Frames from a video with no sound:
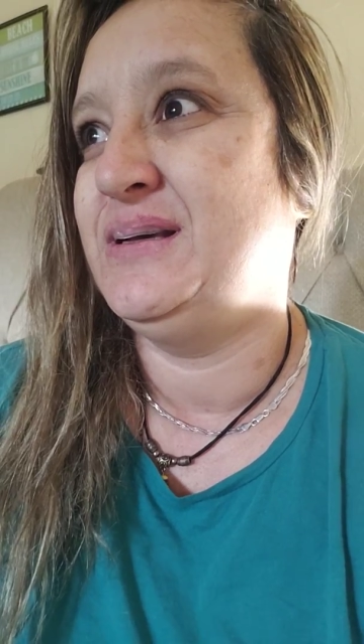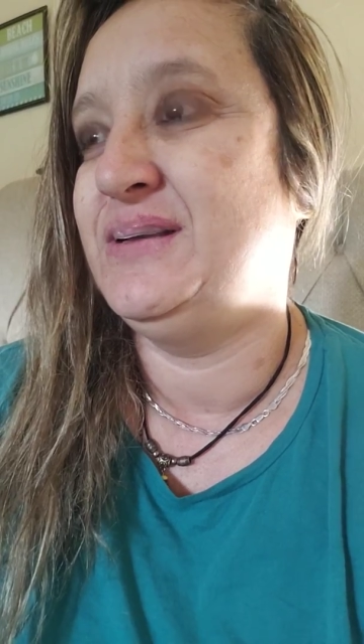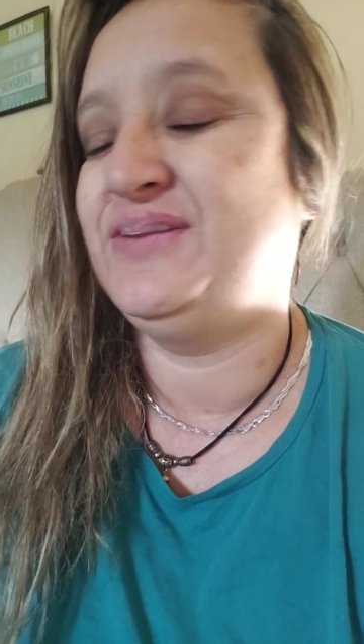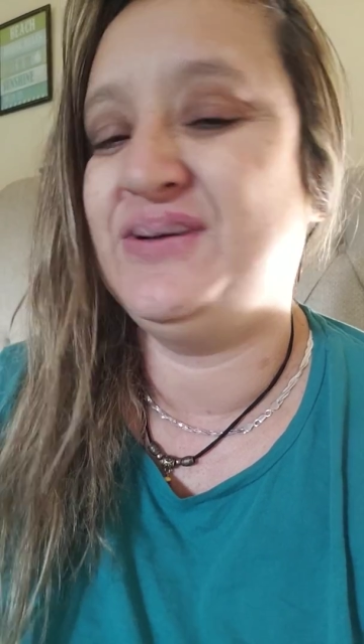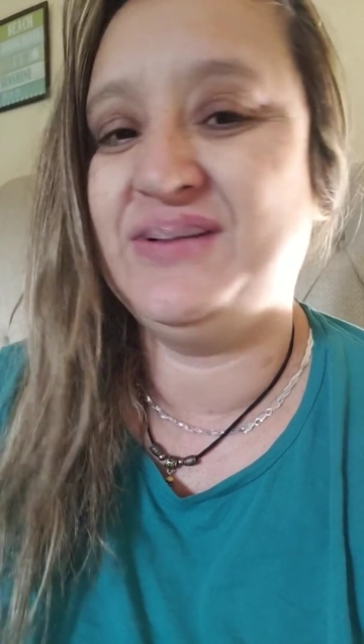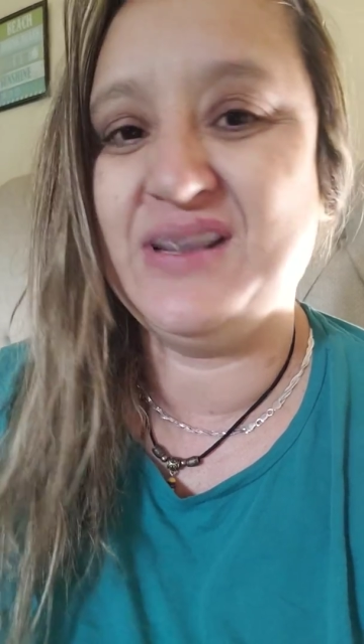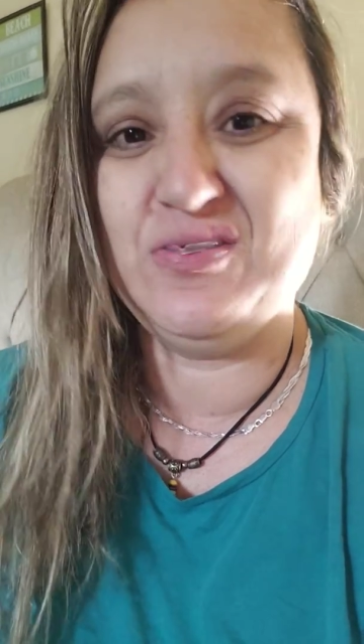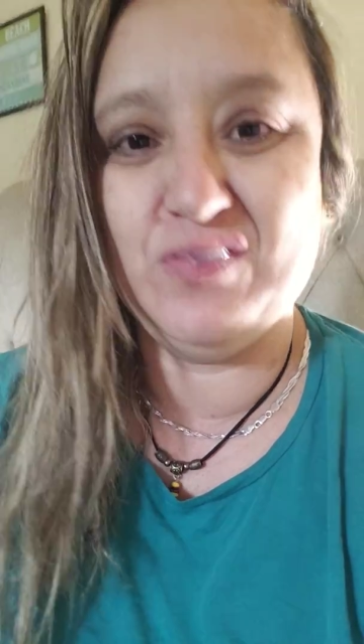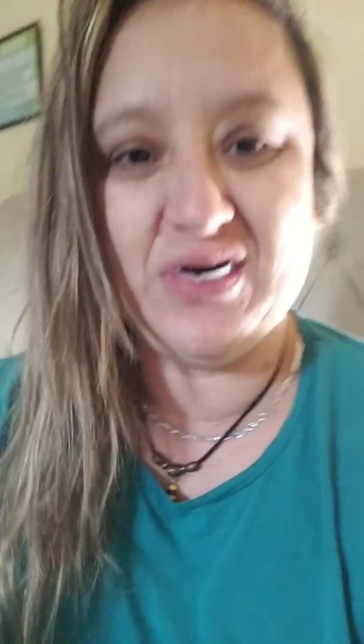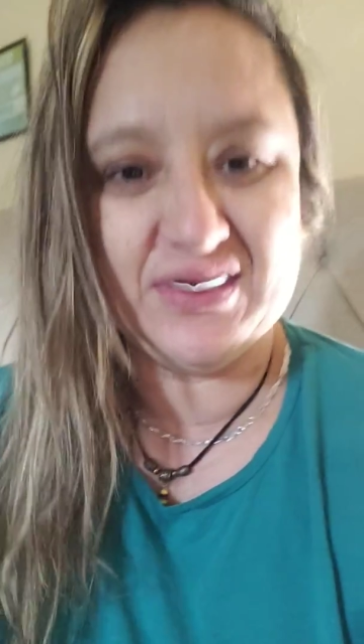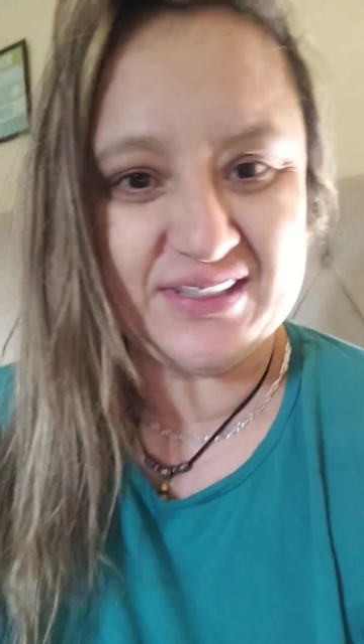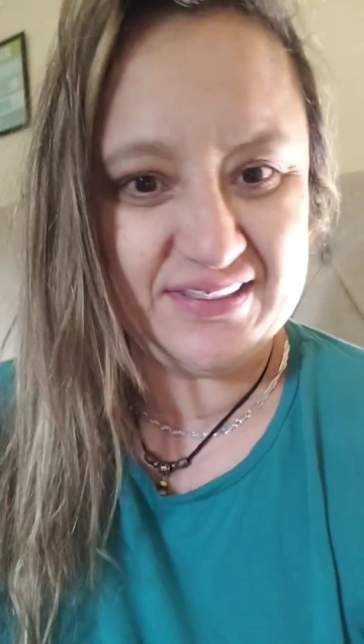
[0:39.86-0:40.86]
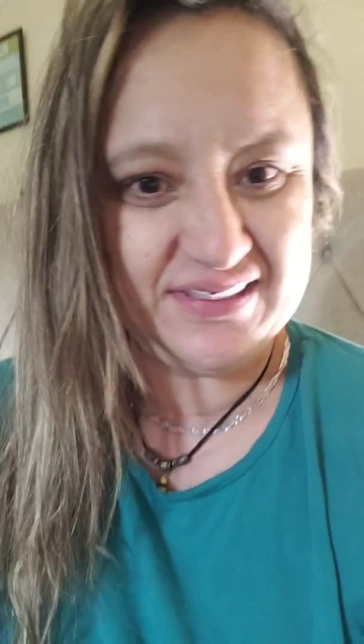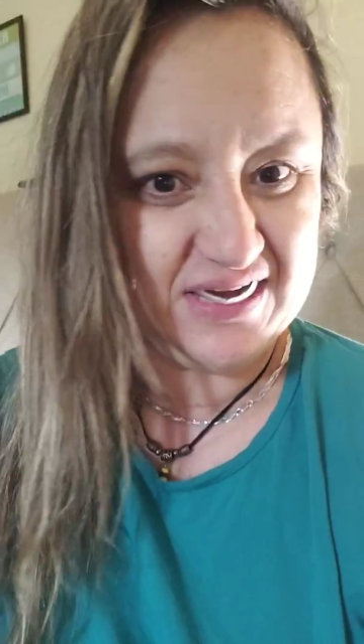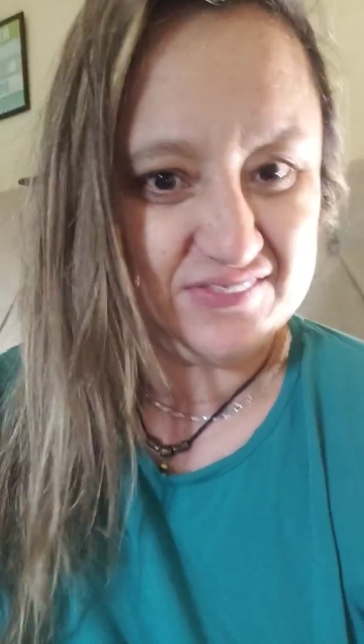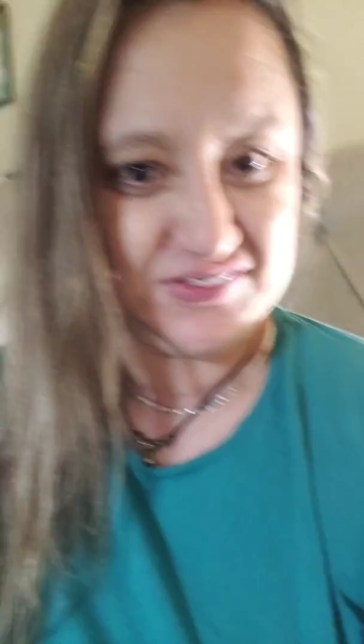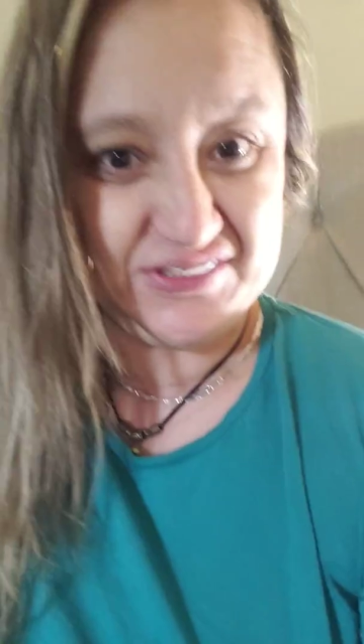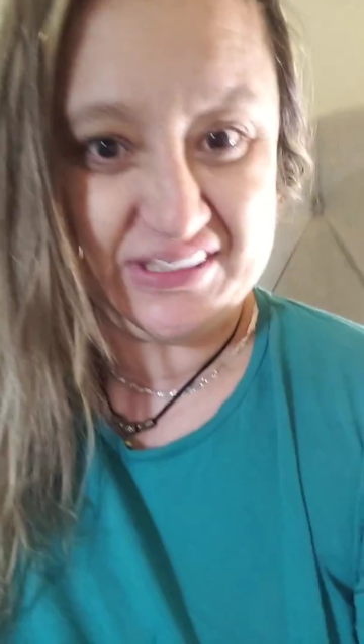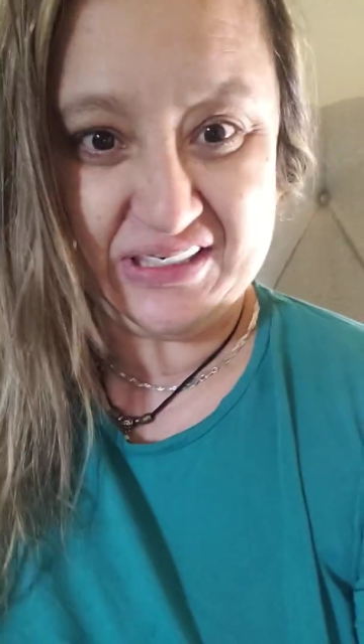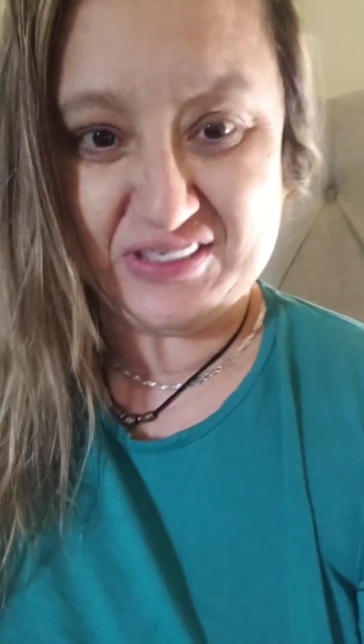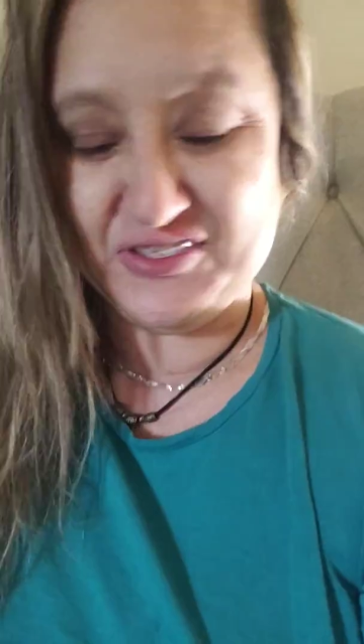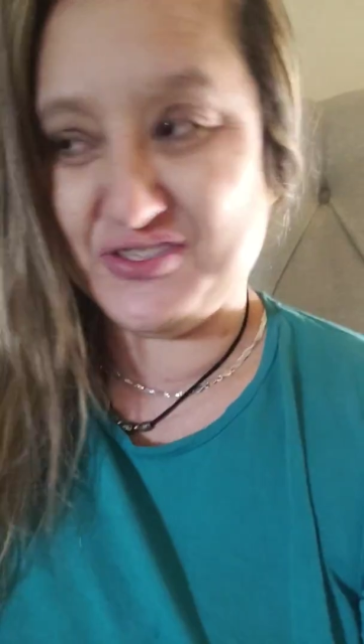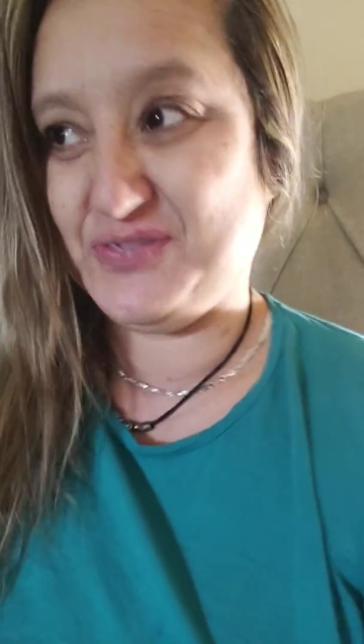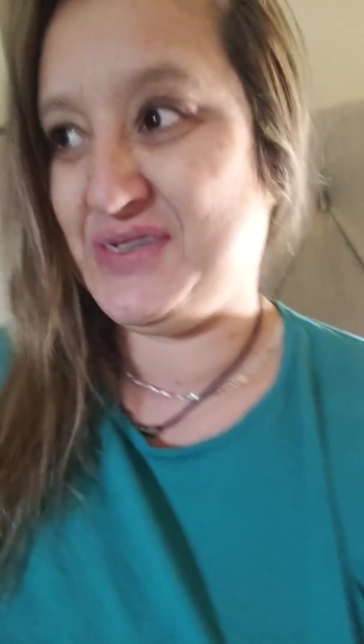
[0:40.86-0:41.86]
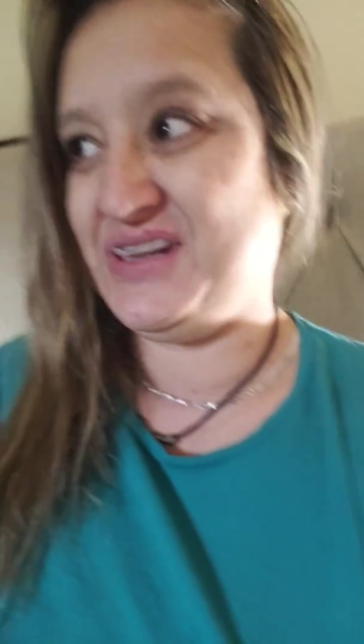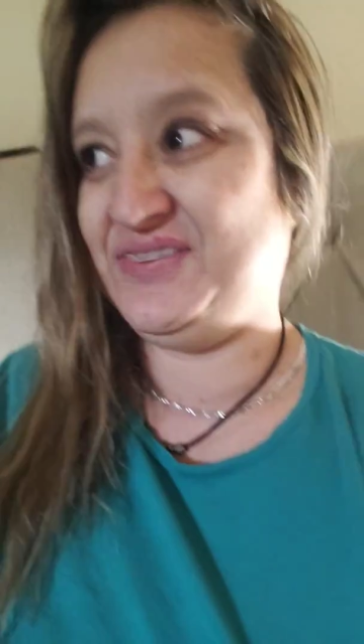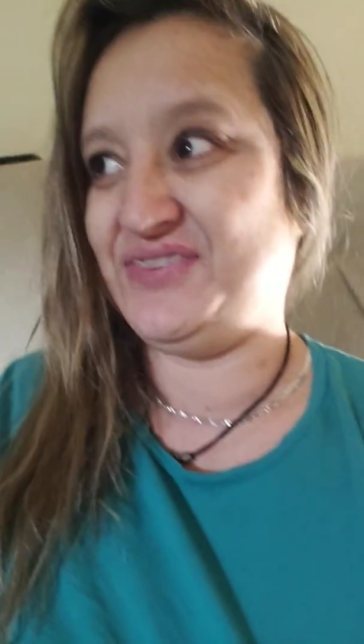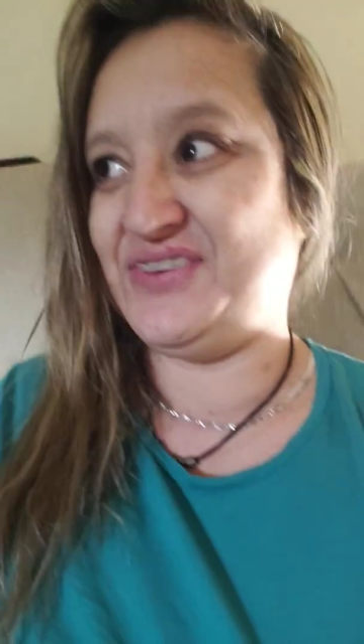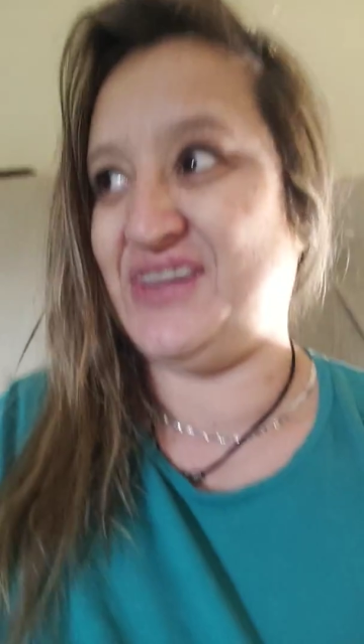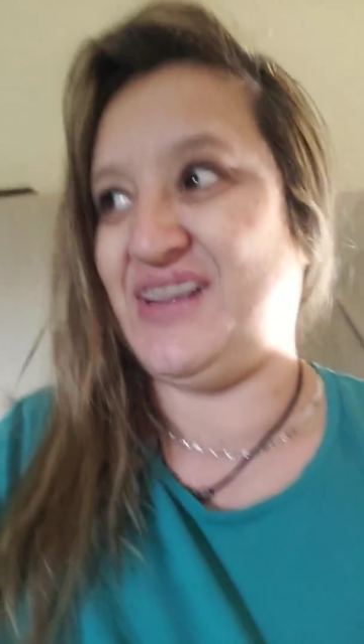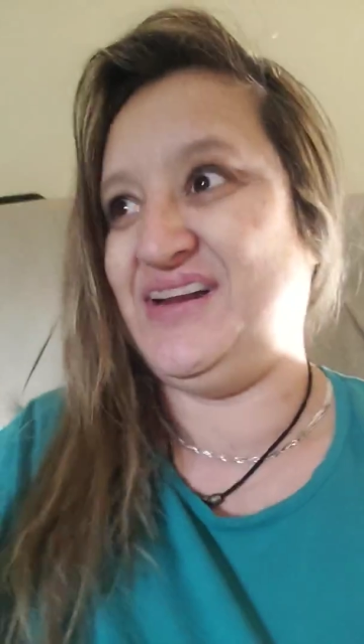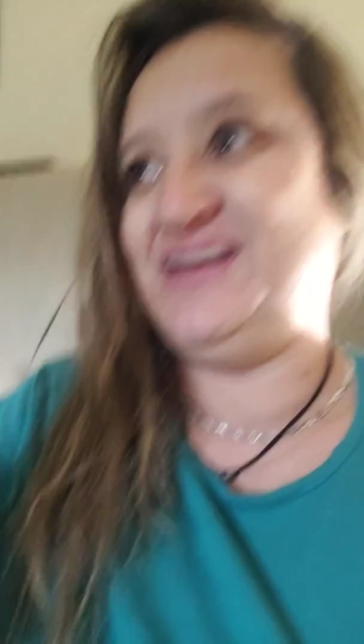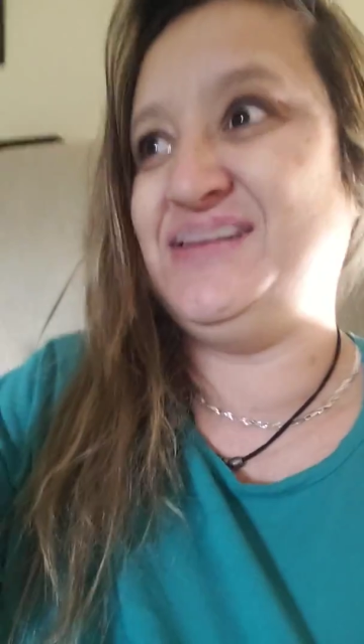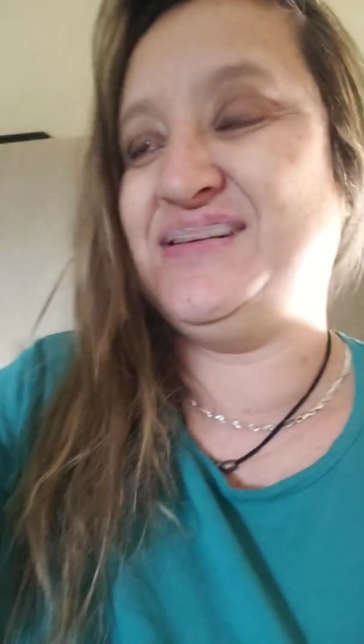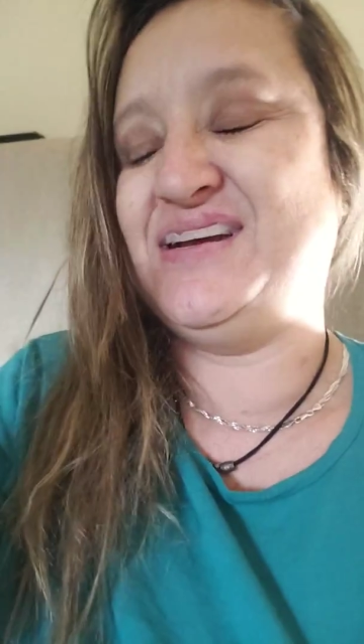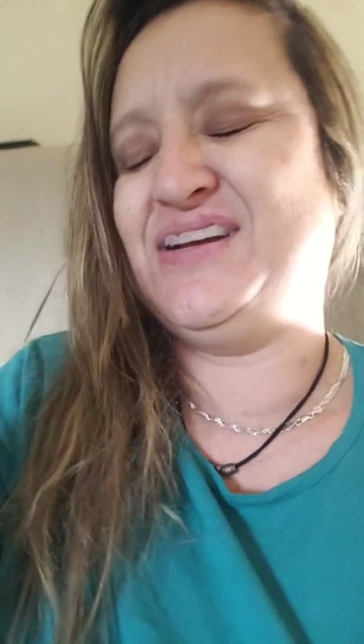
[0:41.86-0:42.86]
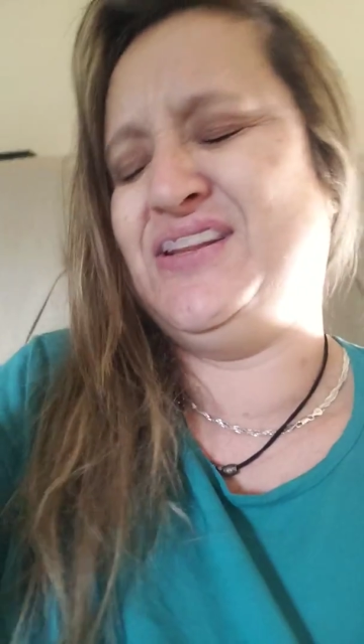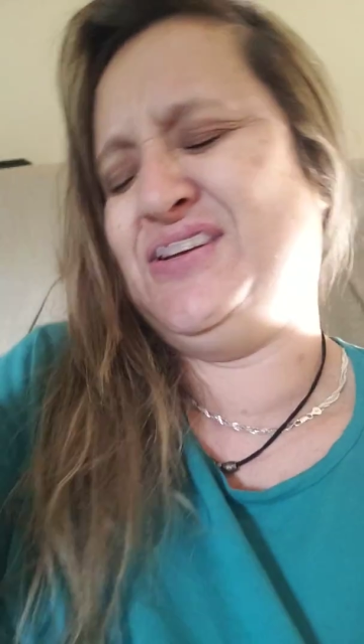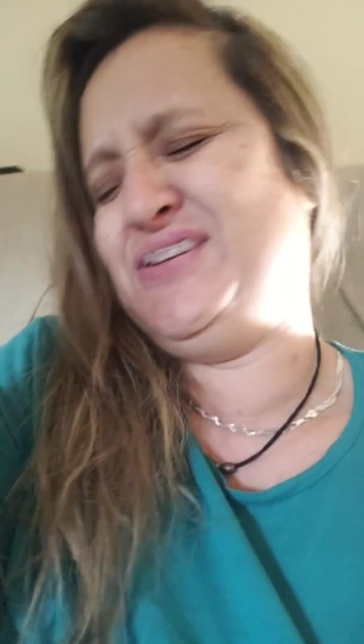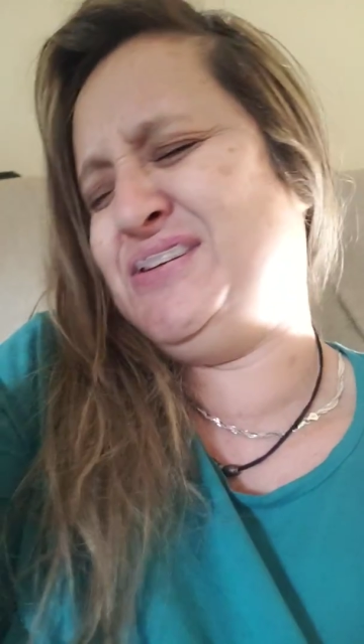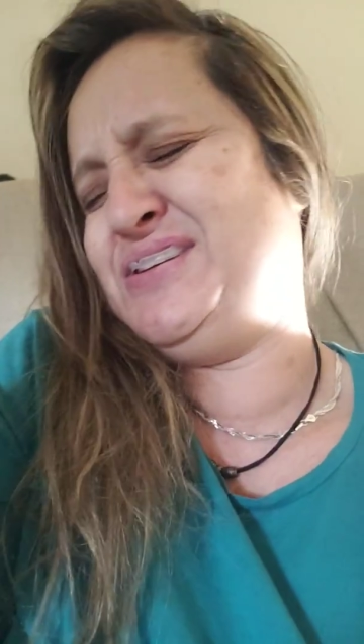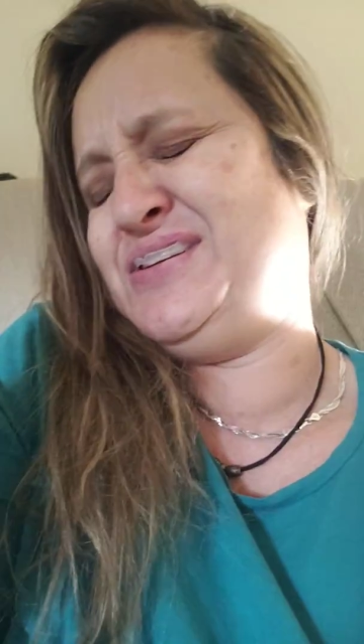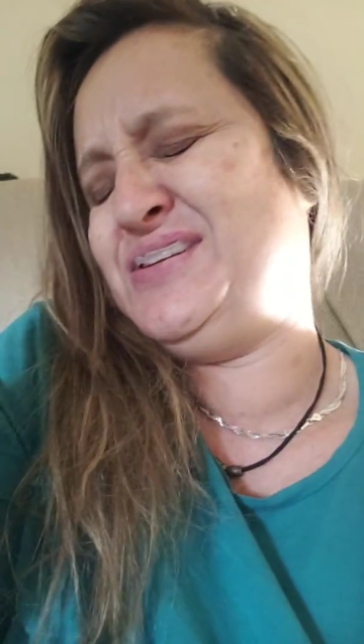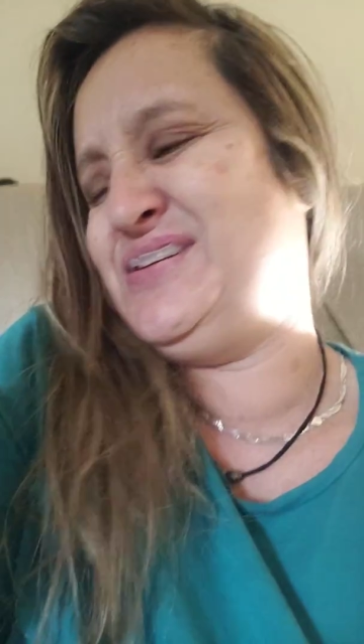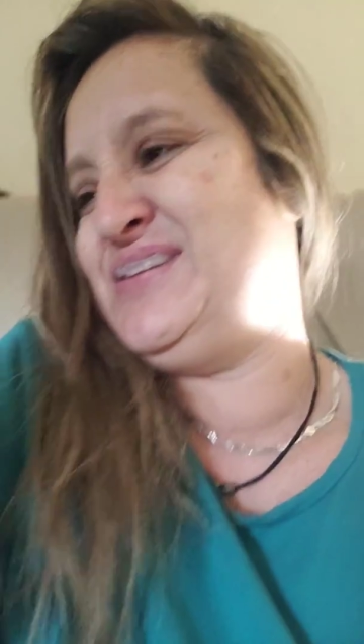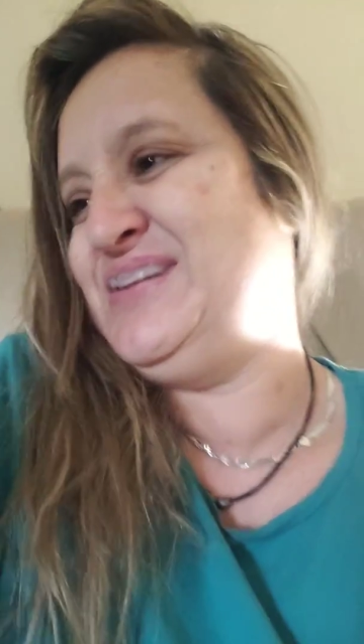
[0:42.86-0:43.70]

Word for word: they're like walking downstairs or whatever, and he's like in this